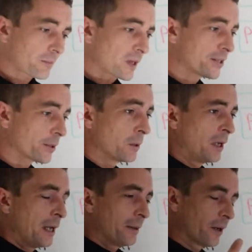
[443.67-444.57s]
So
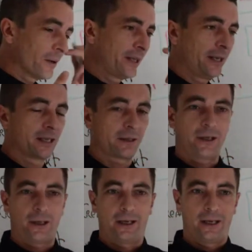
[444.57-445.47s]
the idea is in
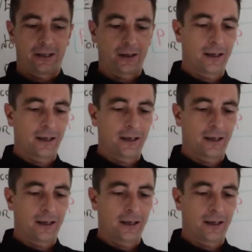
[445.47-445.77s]
my head,